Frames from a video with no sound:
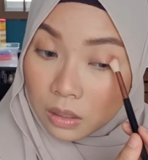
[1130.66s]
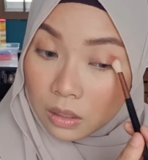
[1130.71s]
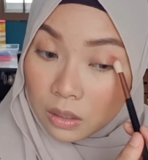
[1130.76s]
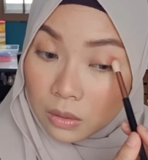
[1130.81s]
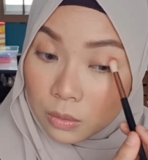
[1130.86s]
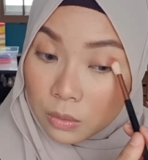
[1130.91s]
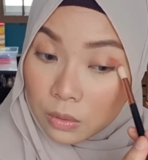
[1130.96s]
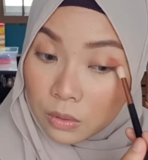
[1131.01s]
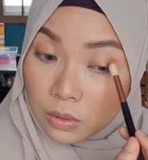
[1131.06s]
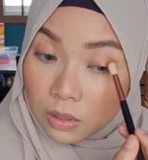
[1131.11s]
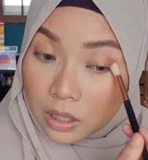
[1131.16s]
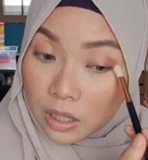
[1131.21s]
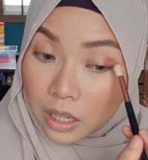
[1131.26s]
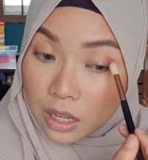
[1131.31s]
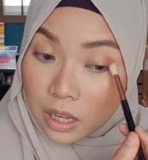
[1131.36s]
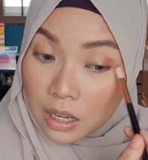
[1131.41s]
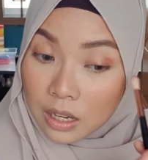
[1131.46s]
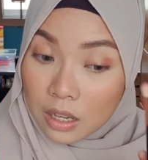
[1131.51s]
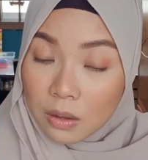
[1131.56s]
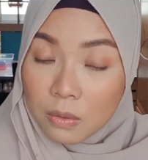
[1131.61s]
Ooh, the
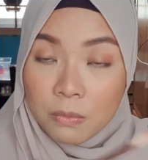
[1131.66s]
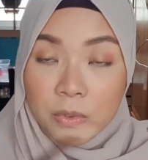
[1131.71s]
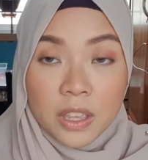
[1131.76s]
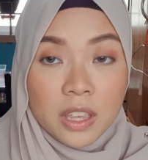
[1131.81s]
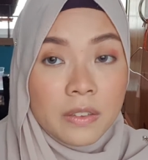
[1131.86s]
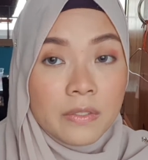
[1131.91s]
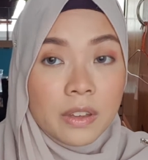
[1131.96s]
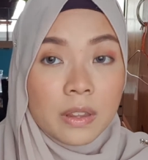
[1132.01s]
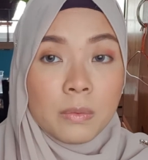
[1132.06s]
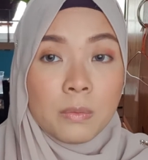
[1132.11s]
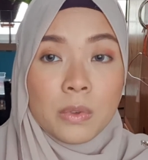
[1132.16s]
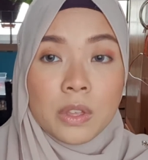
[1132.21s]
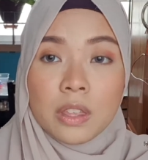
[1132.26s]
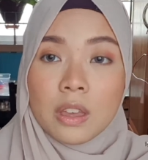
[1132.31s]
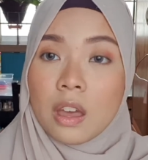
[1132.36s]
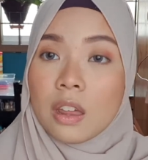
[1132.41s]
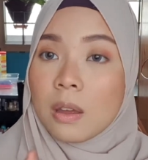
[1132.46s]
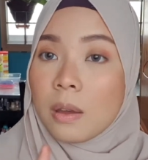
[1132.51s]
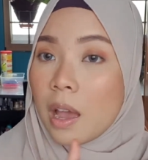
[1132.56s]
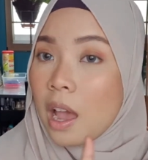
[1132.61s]
color, even
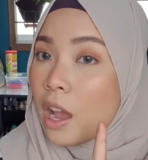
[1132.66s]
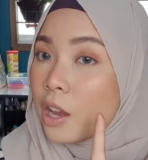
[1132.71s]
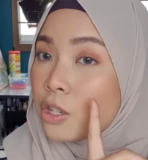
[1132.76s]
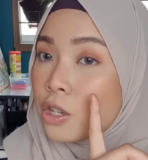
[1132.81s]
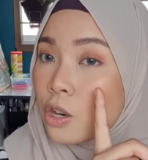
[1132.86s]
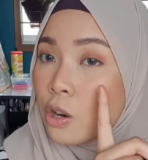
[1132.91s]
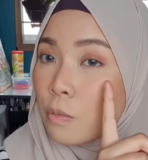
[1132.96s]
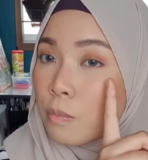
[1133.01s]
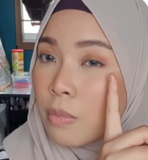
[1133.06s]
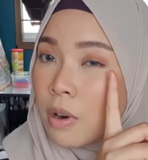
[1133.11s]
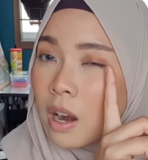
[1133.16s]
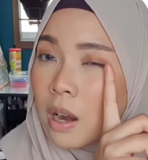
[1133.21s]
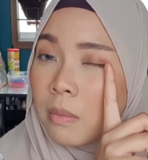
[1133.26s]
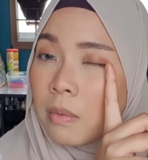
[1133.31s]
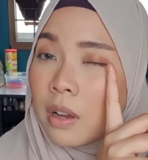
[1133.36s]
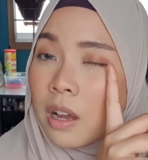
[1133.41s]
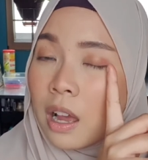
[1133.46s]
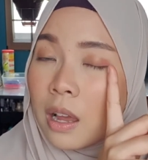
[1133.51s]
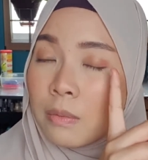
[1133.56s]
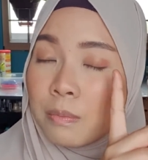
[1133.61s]
without an eyeshadow
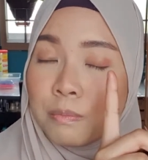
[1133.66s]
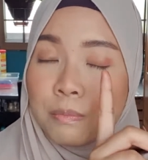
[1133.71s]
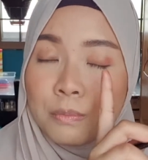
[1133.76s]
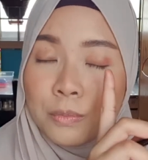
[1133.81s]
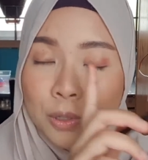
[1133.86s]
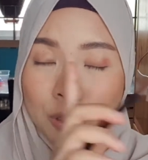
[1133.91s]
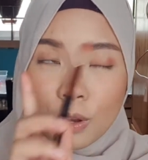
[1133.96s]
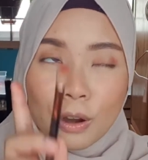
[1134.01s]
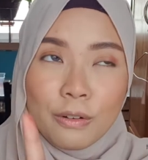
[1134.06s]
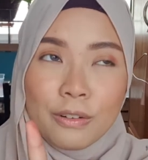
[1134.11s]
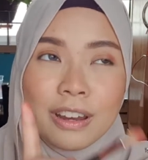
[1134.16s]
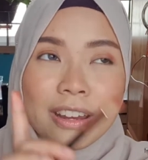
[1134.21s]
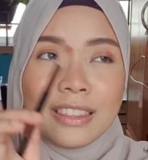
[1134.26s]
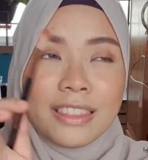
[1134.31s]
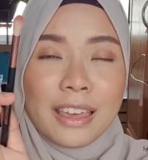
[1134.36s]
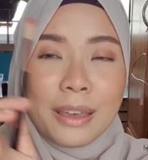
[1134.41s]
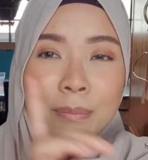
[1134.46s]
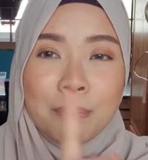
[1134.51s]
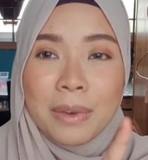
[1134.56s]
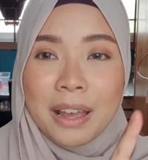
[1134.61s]
primer, I'm sorry
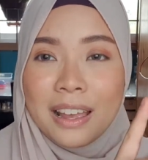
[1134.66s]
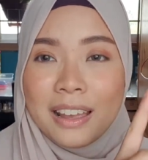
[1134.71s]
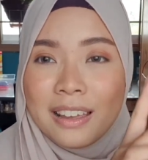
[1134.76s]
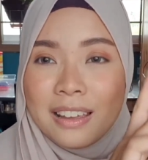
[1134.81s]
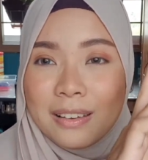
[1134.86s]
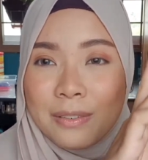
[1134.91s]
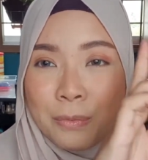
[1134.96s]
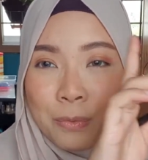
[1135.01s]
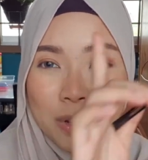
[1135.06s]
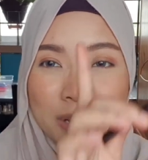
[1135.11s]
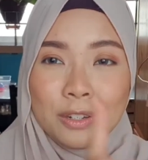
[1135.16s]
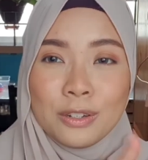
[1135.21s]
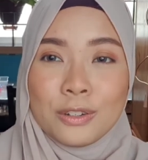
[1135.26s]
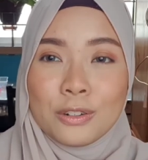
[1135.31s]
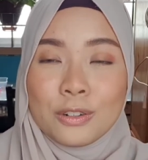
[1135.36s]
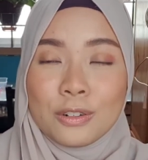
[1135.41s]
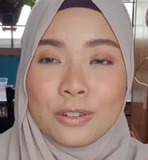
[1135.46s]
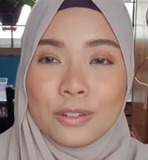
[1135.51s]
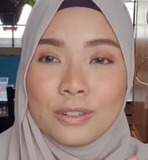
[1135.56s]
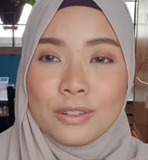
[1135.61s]
that my
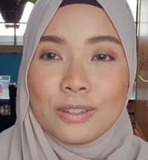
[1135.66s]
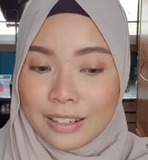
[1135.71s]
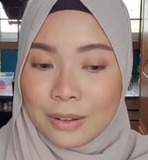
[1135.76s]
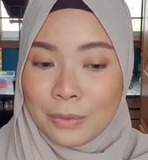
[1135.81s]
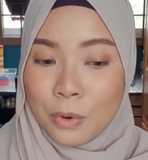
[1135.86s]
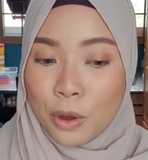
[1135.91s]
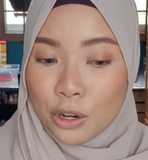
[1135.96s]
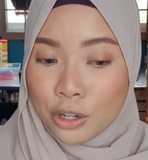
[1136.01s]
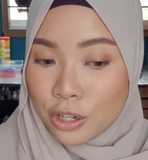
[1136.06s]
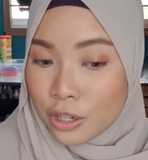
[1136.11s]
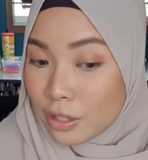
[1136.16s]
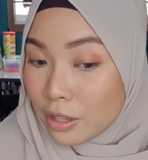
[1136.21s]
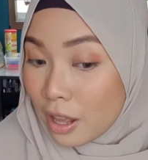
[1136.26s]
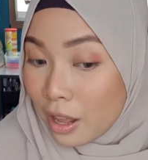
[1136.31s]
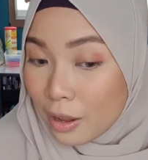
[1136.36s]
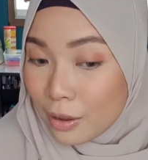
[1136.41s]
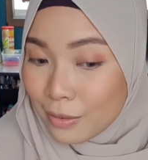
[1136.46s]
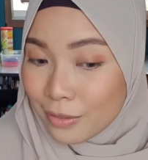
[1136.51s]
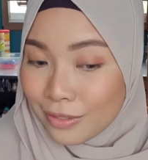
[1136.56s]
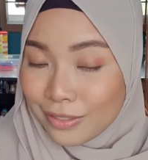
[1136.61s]
window washes
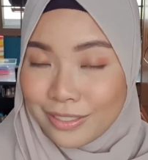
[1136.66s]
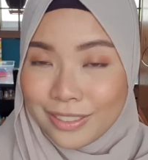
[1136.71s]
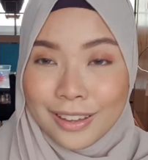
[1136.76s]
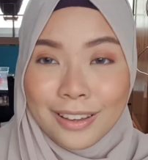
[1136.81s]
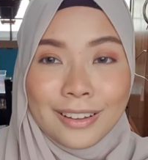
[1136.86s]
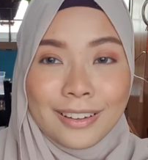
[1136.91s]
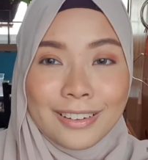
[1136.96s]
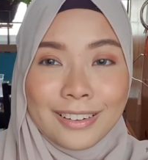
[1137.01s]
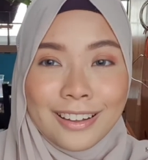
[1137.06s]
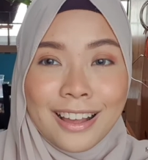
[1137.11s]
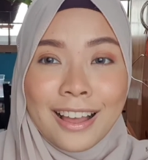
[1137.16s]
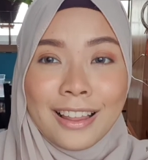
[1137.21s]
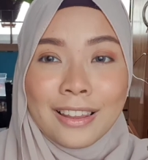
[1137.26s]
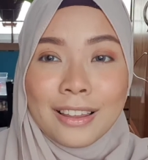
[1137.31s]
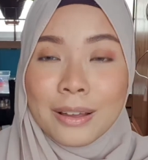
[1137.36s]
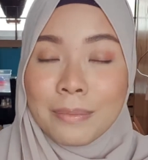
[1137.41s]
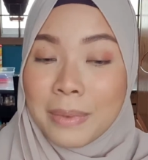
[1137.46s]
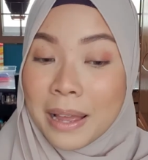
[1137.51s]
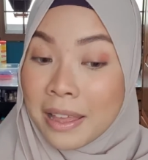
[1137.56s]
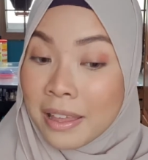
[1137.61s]
out the
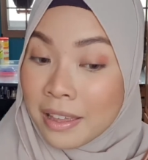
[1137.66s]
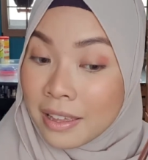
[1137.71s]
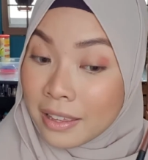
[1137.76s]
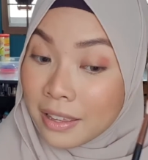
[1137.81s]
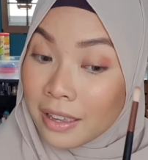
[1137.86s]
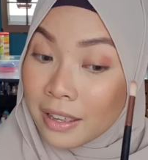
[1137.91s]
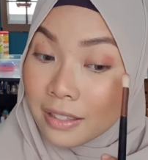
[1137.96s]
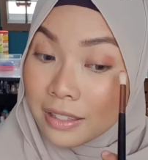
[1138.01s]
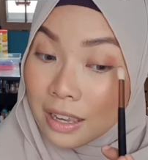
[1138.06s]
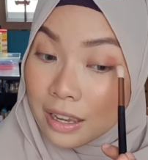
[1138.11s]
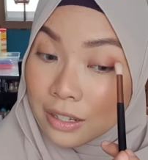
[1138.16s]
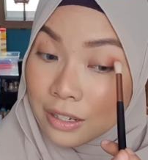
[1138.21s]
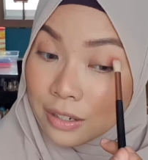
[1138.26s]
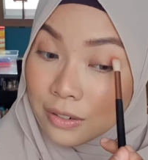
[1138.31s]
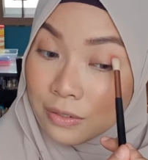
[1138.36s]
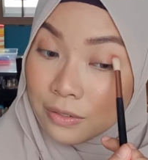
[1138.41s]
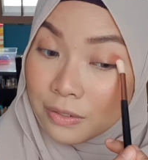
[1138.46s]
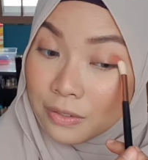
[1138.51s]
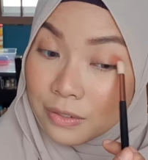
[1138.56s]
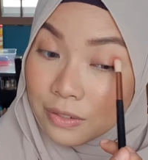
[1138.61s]
color, but it's actually
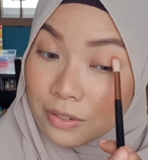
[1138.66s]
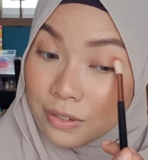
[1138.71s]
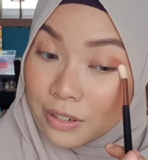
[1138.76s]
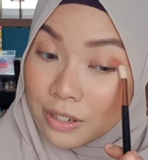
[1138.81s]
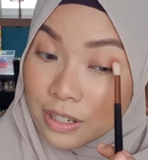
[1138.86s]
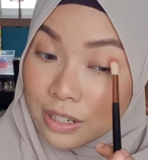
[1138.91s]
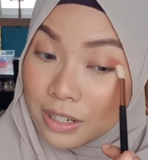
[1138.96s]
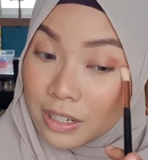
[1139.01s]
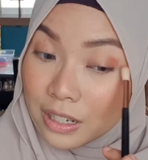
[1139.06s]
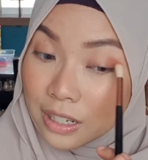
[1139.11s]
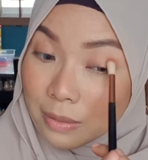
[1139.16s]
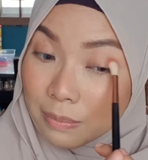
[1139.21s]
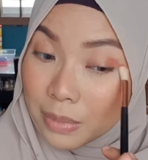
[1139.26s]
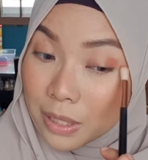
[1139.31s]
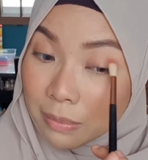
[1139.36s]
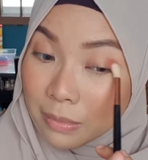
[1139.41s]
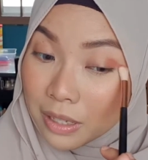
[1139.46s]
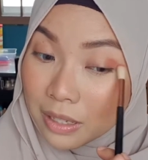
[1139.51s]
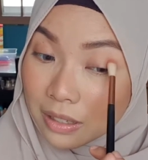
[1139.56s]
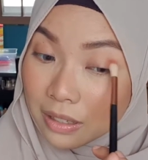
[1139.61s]
really
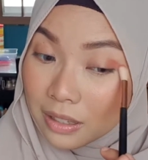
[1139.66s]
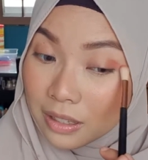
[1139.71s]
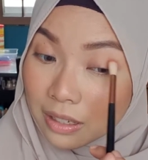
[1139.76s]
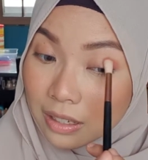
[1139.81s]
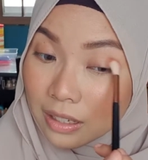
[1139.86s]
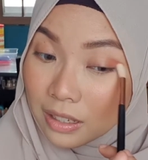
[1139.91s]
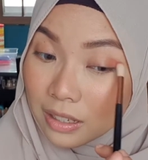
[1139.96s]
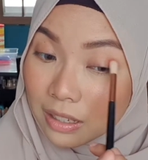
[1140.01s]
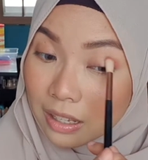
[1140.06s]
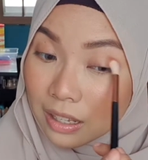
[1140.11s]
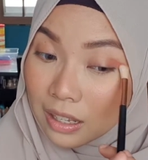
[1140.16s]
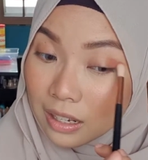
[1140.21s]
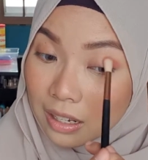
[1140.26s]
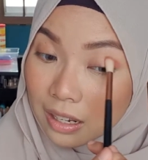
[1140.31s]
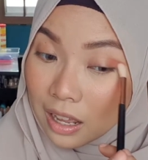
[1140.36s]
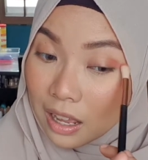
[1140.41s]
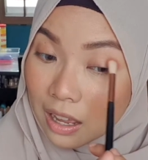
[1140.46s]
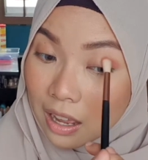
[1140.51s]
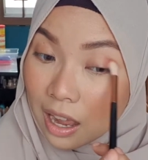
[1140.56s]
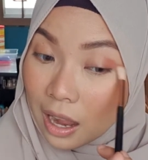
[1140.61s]
pigmented, and
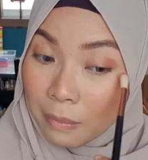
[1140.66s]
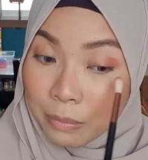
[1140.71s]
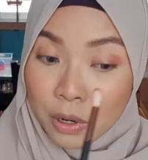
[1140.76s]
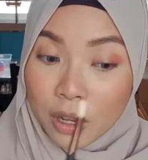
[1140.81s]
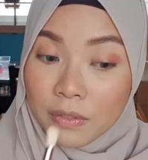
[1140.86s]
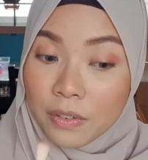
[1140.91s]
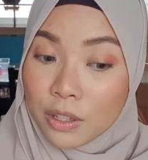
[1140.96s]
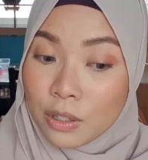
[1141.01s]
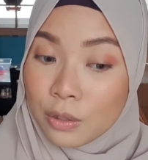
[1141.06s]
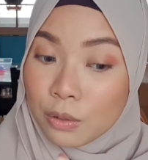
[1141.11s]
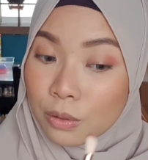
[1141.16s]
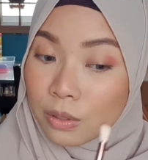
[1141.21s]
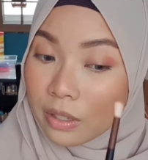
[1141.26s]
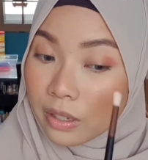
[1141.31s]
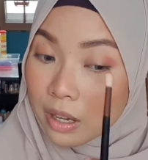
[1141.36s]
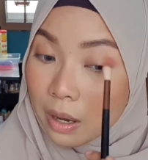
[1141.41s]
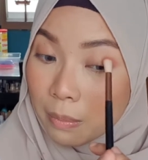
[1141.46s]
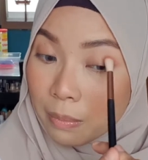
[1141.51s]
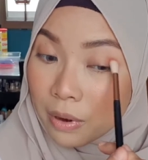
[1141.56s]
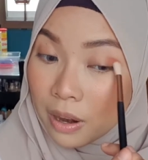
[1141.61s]
like I'm not even
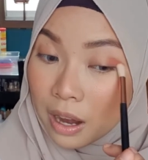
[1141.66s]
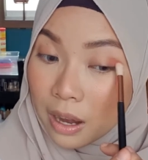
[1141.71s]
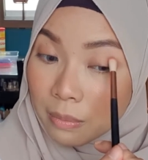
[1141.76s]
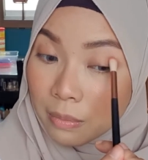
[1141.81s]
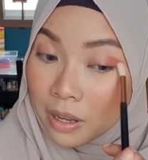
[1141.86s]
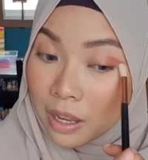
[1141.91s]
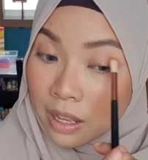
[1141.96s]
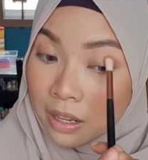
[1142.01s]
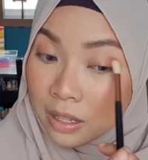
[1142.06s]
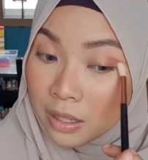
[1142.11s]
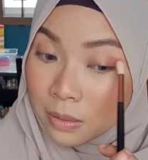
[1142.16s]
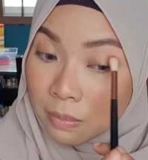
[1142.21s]
using a primer and it's